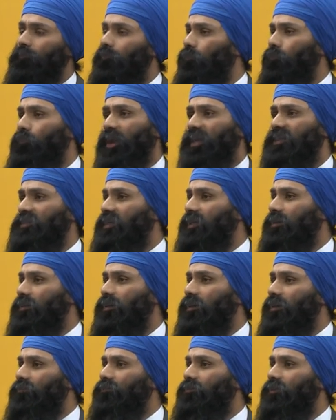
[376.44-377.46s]
Brexit,
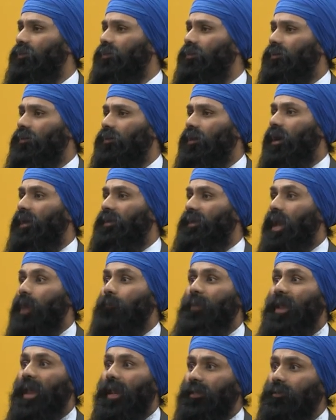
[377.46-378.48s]
the
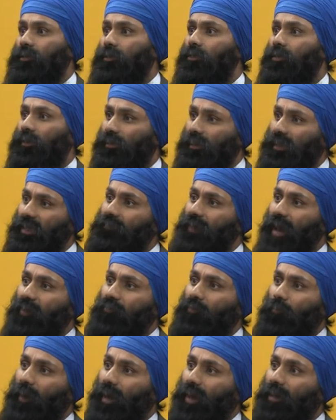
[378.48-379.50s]
campaign, Leave
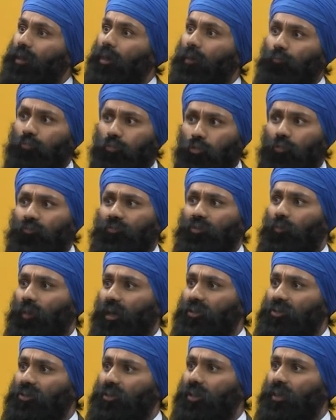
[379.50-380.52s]
and Remain, prove to
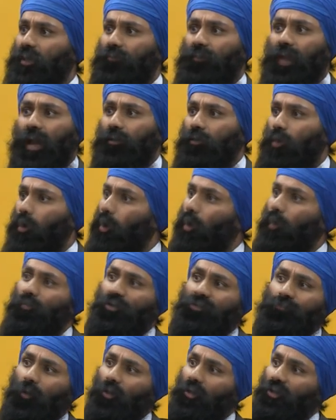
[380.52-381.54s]
us that all
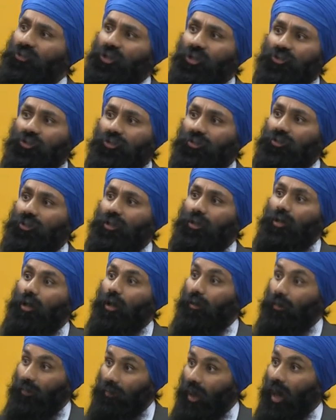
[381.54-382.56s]
these politicians
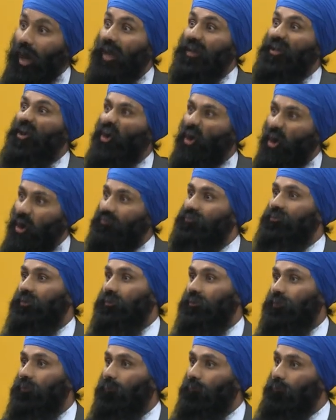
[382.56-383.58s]
lie
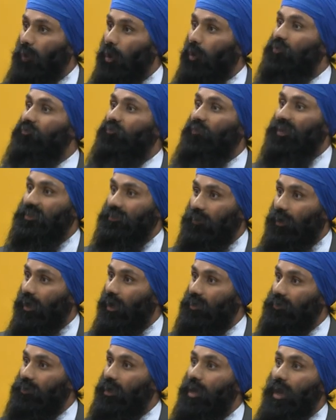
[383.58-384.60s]
often, bold-faced
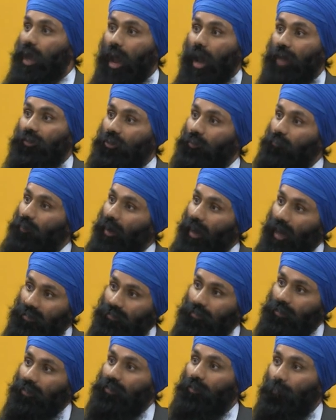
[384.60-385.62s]
lies. And you know what,
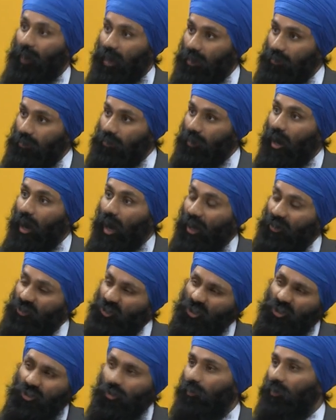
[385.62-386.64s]
as an independent, I
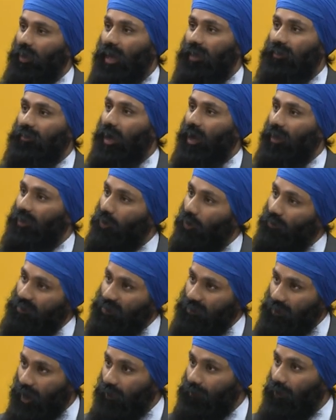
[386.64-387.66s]
just don't like that. I can't
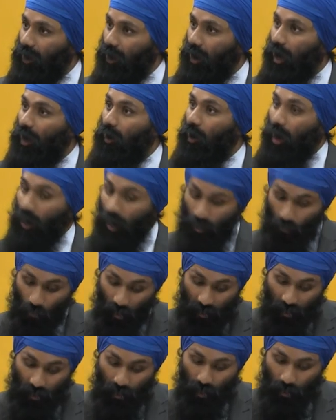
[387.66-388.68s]
stand that. I want